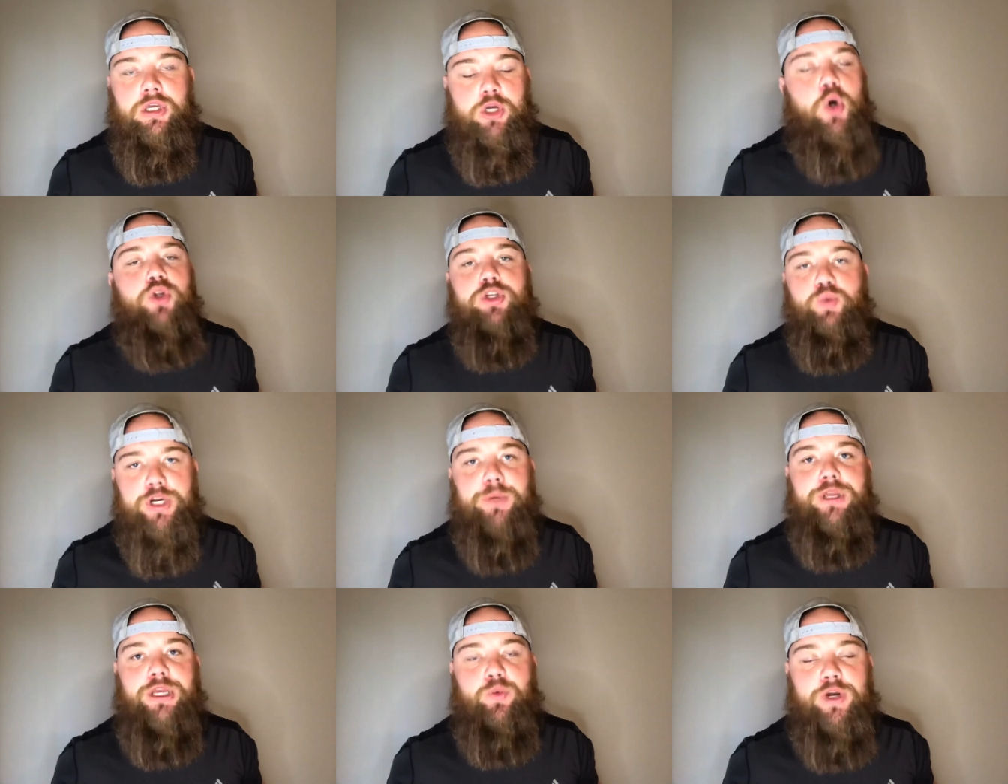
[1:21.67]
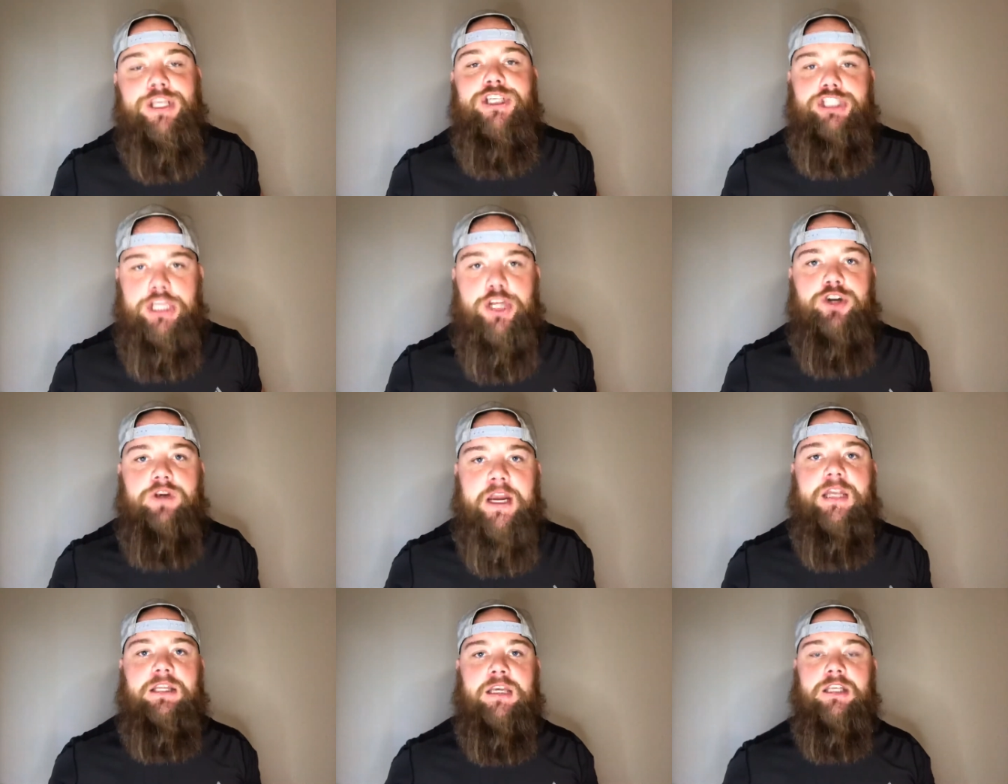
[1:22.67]
Colton, what do you mean? What is
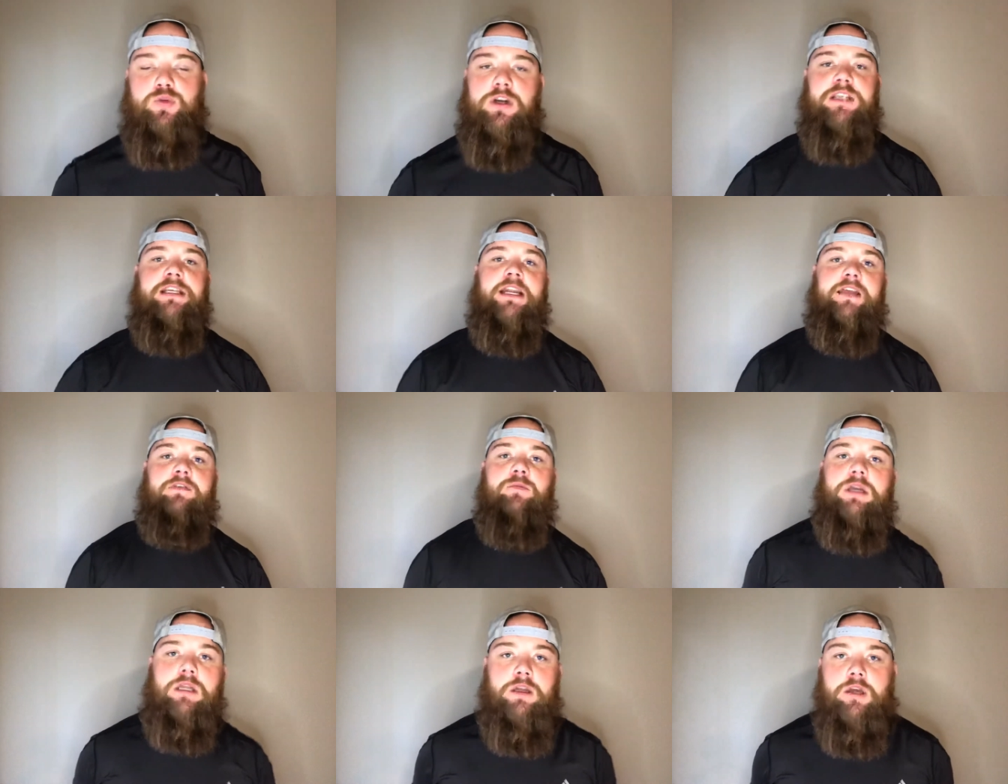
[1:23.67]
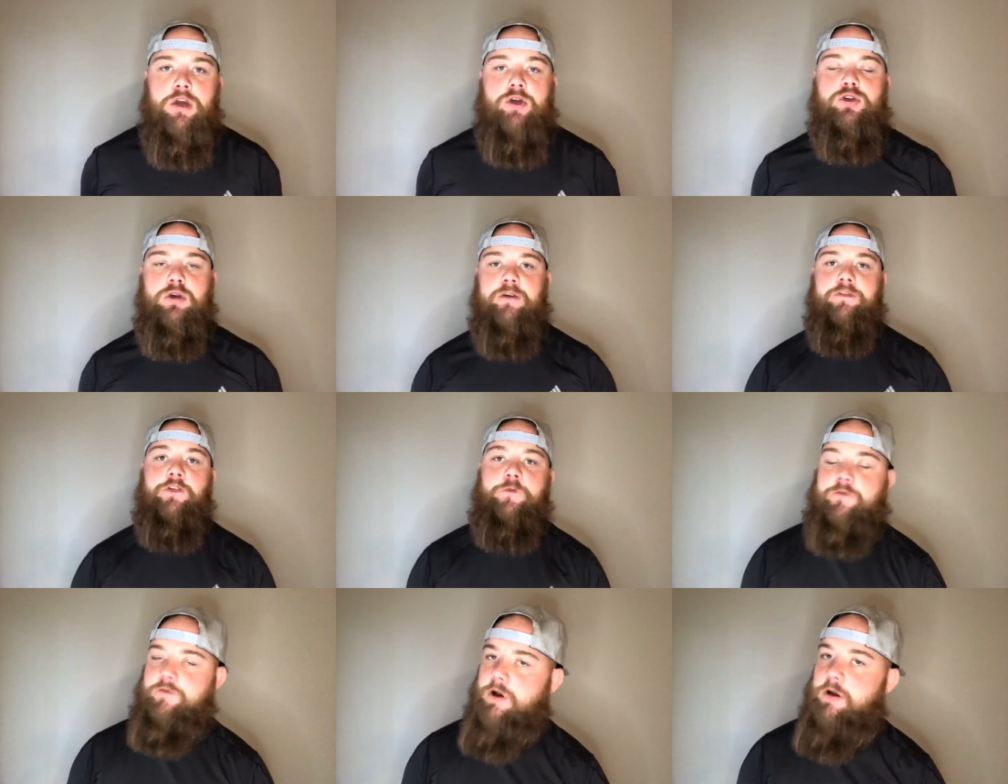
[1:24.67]
generating leads? What does that even mean? So, if you're
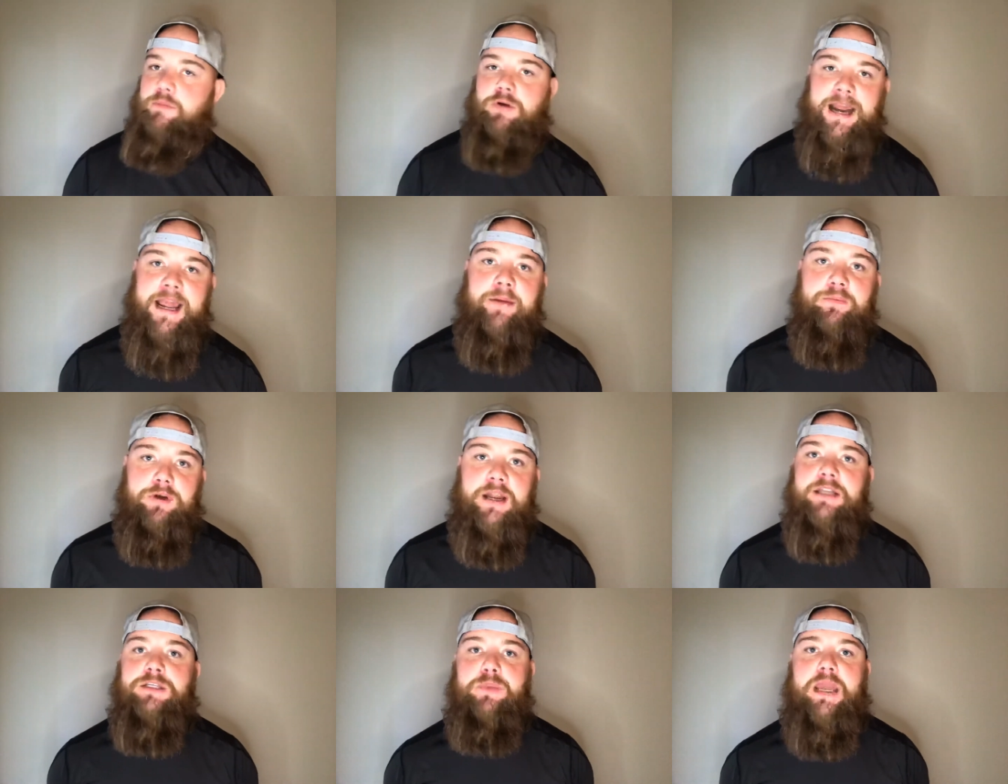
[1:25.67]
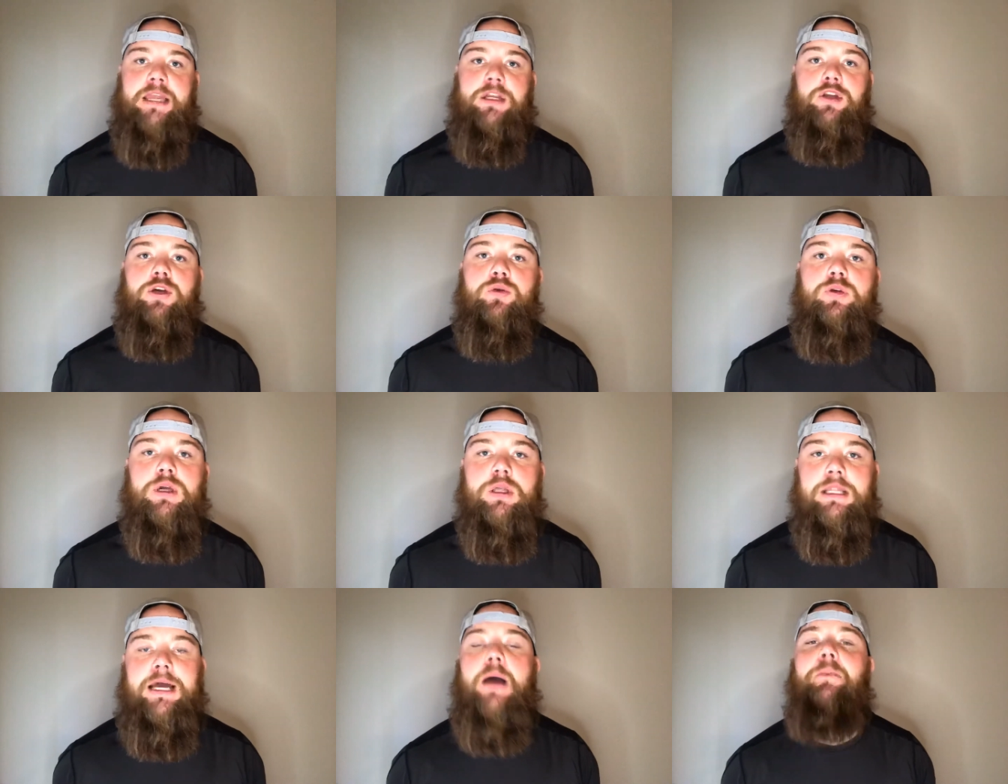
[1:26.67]
a brand, brand spanking new,
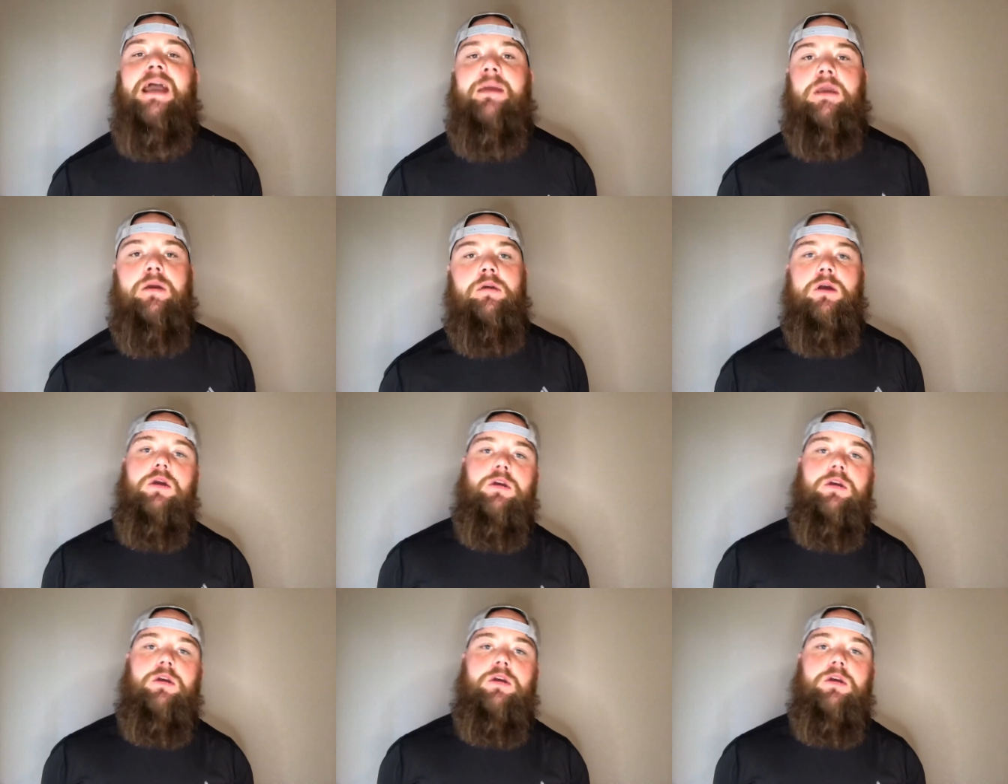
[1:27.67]
like a baby,